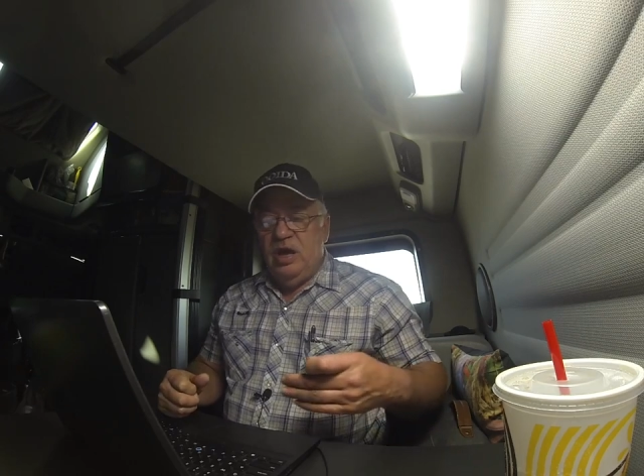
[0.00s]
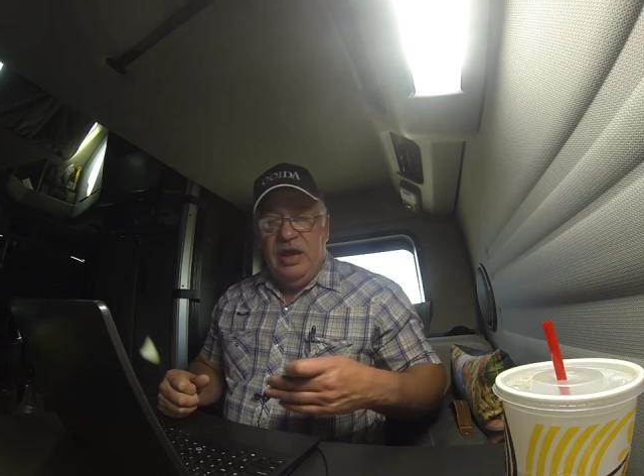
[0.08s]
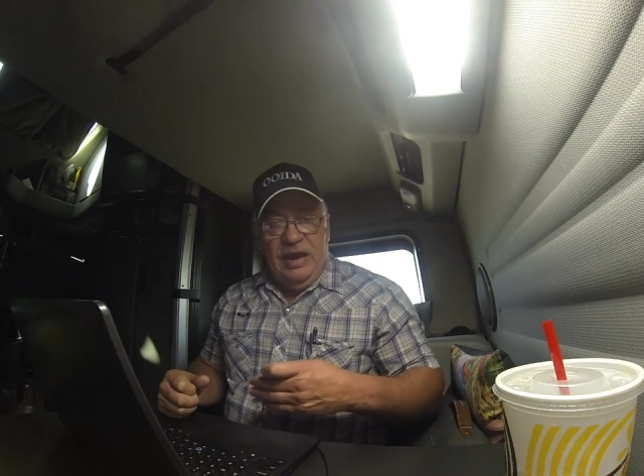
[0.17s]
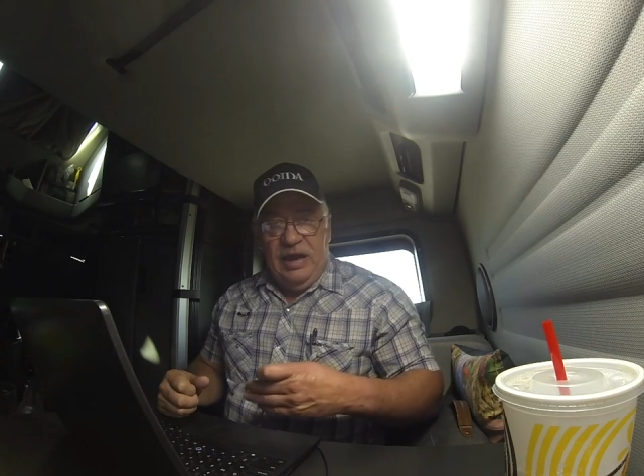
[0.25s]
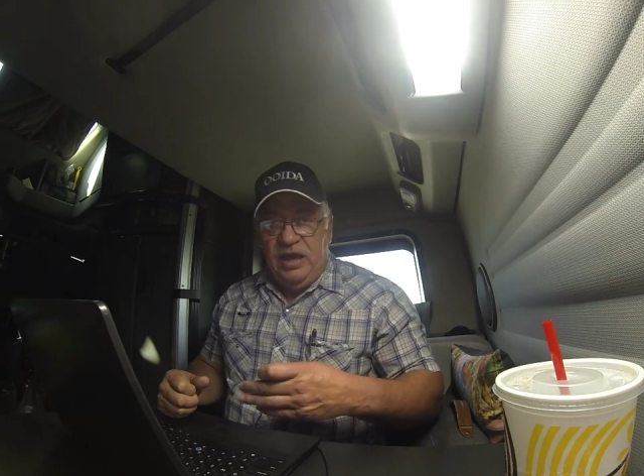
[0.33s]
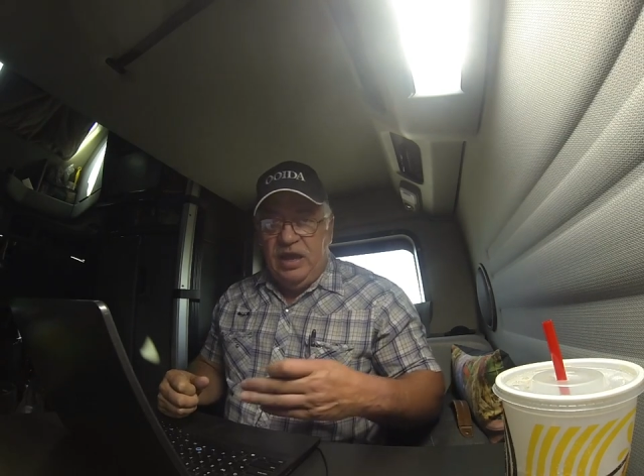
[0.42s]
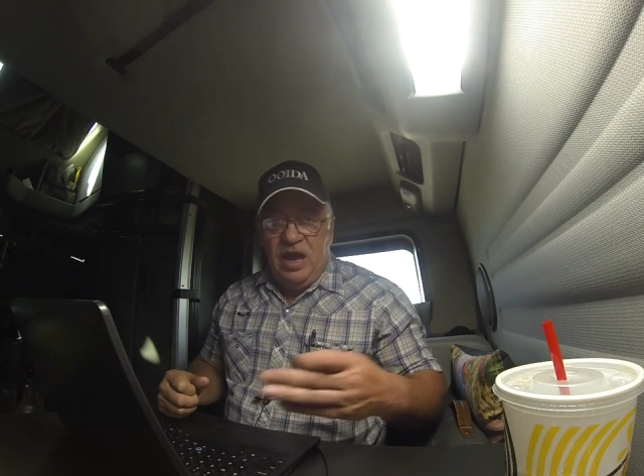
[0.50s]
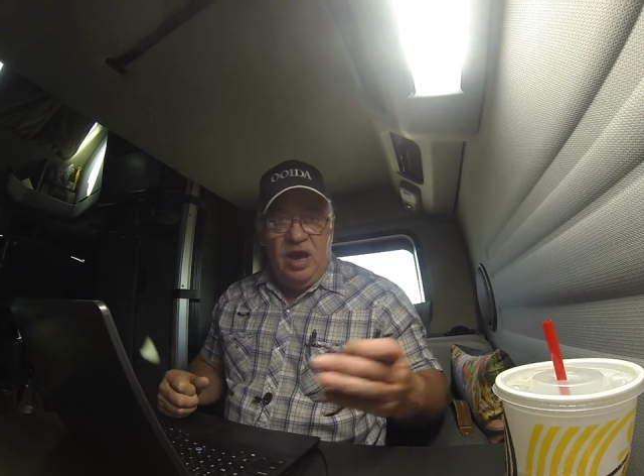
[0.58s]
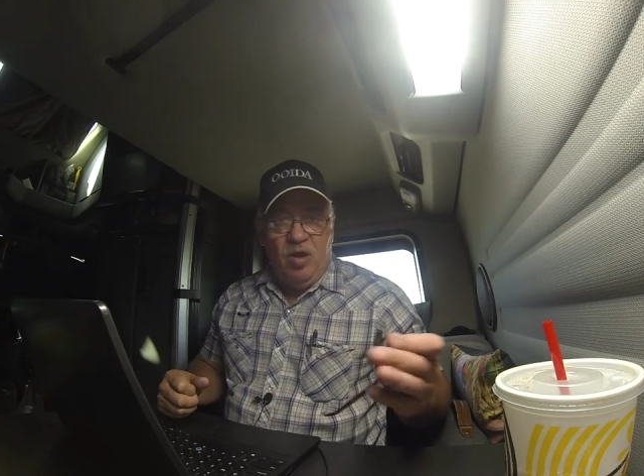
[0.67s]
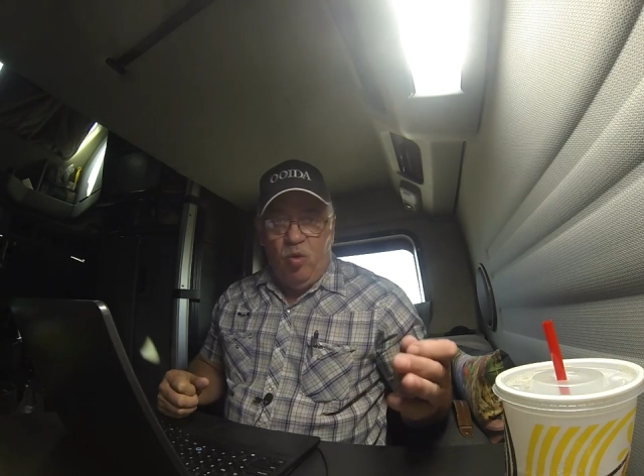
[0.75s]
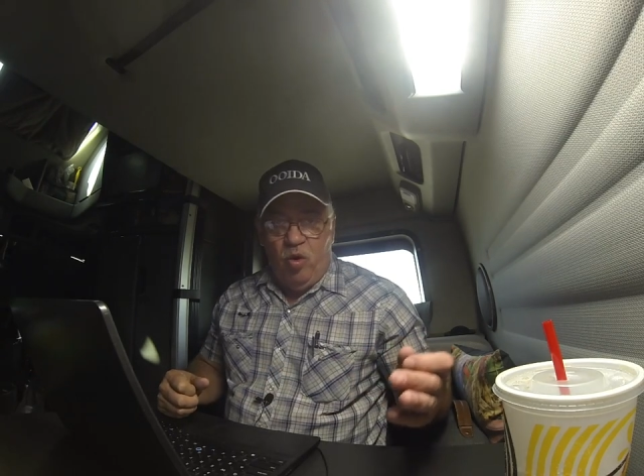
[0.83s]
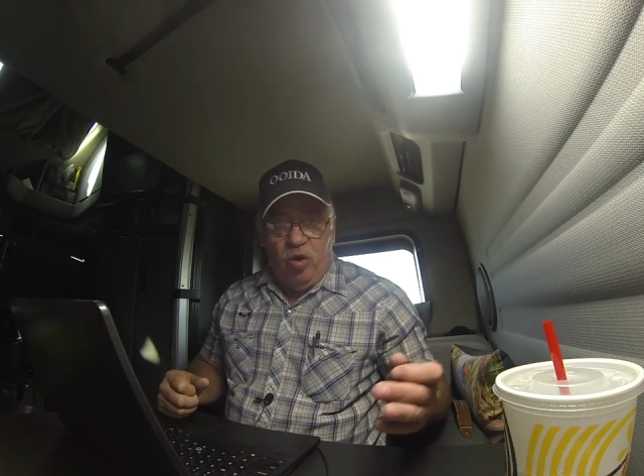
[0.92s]
any
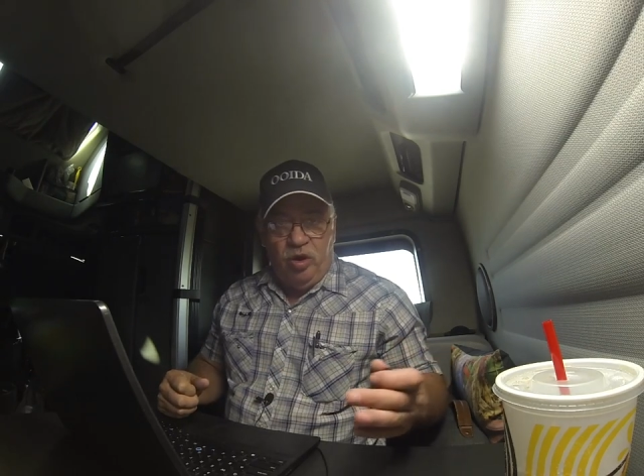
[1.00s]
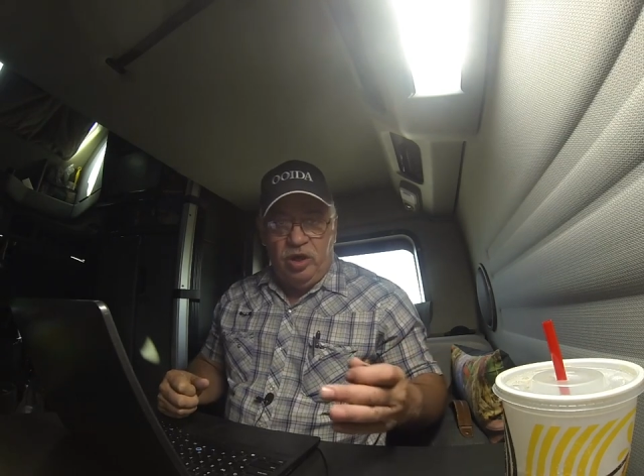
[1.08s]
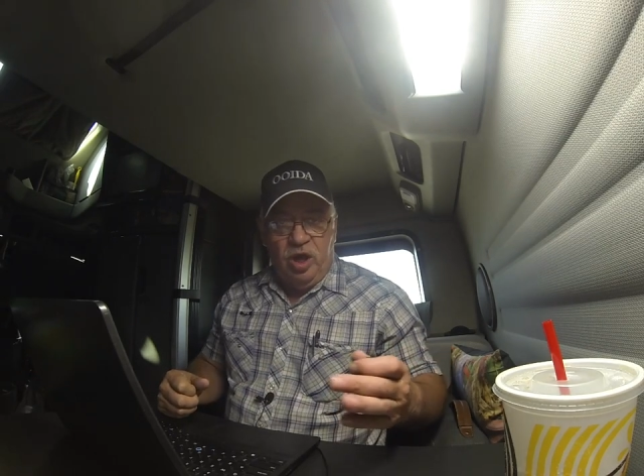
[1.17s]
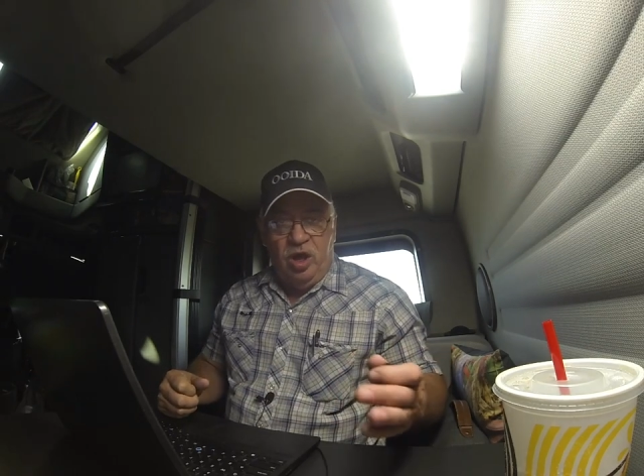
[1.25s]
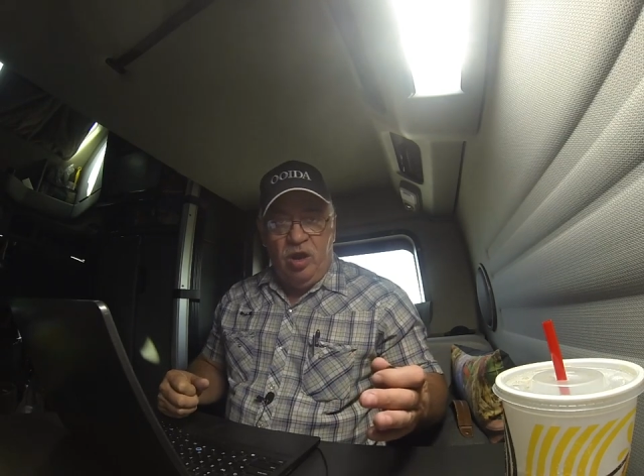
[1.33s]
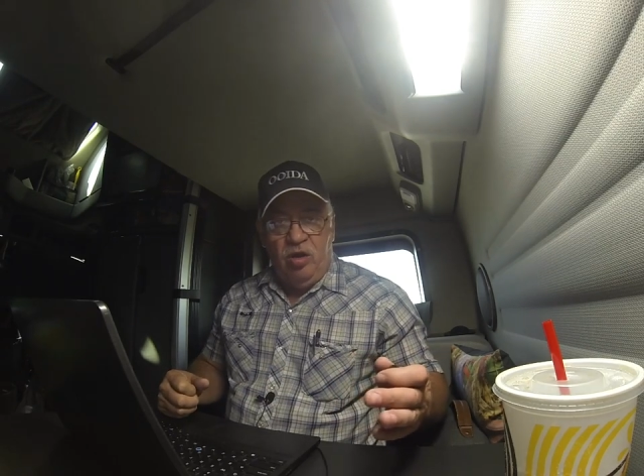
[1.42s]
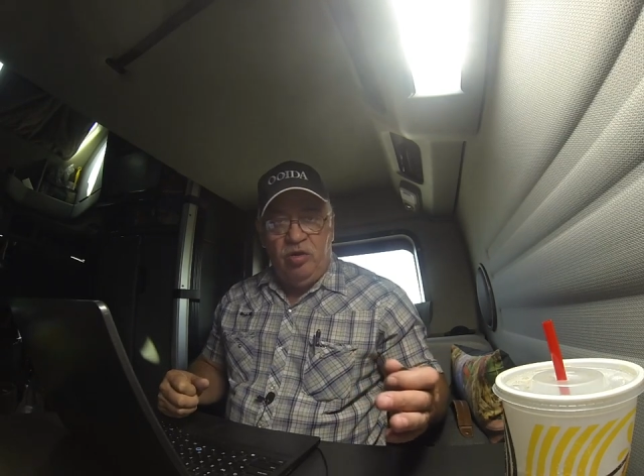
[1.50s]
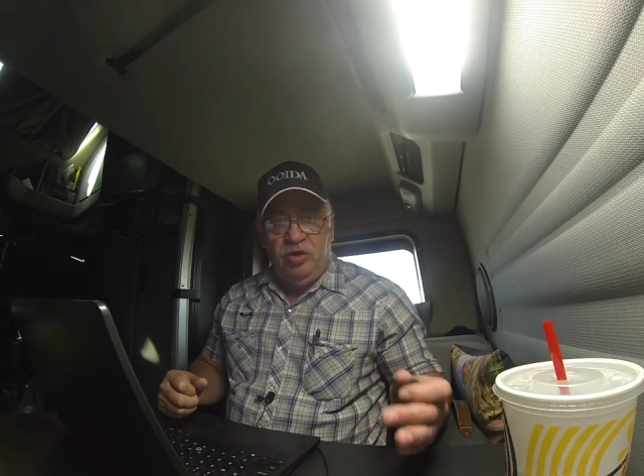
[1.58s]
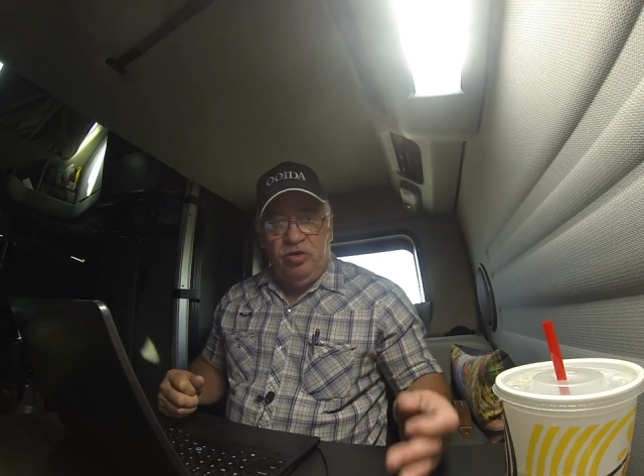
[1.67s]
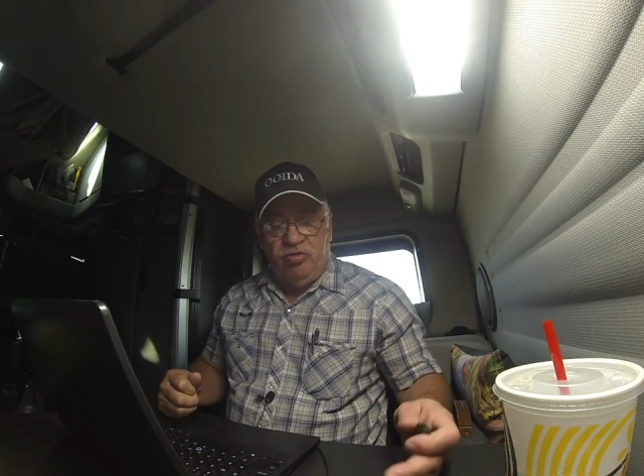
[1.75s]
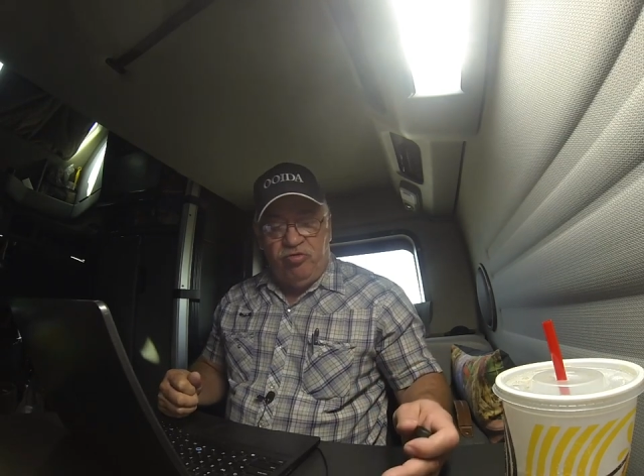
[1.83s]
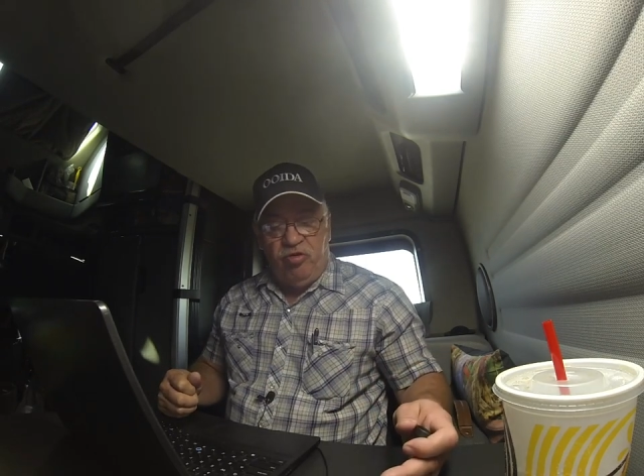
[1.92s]
kind of work done on
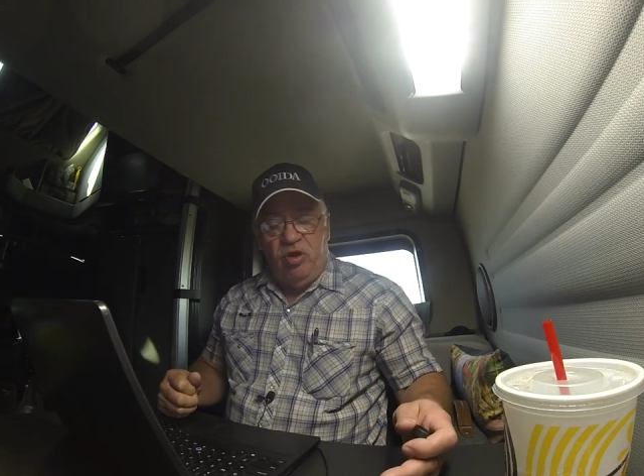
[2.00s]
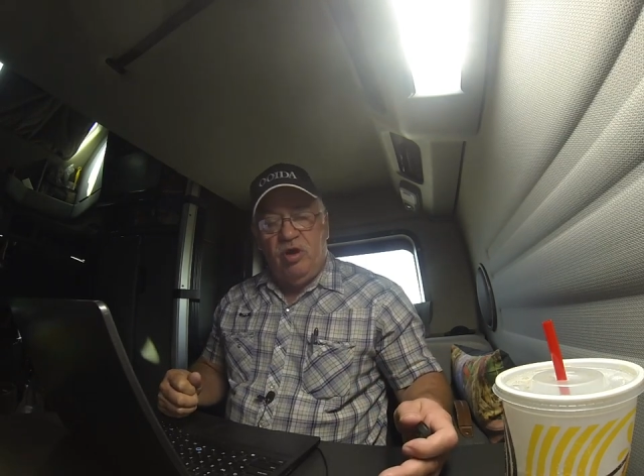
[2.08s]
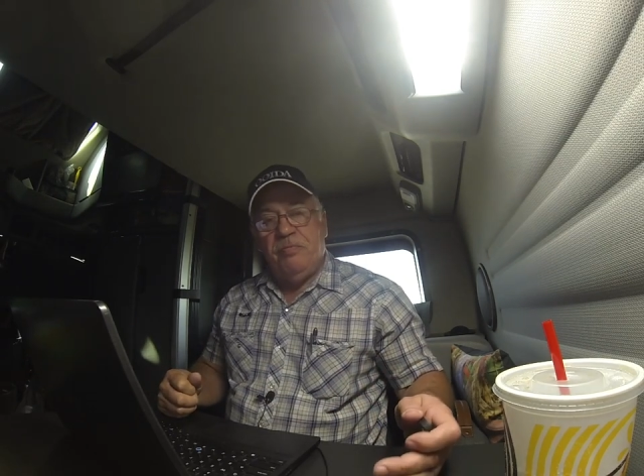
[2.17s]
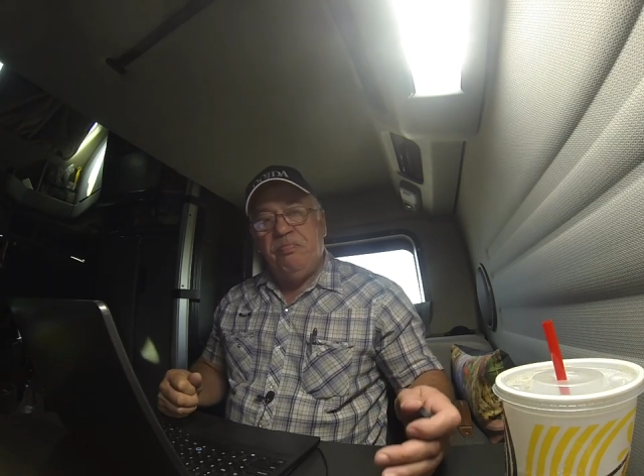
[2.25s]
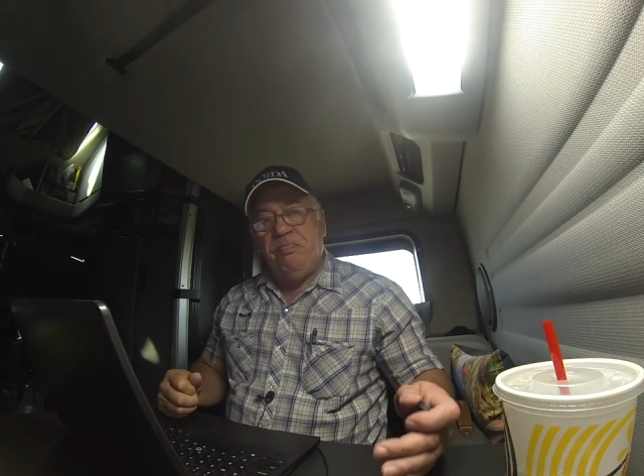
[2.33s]
your truck,